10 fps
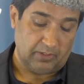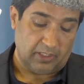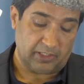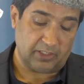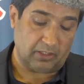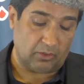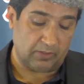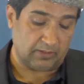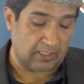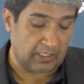
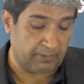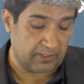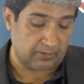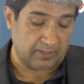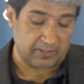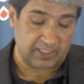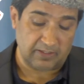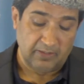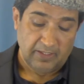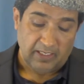Ayyadahullah Ta'ala bin Aziz
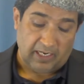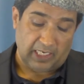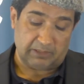has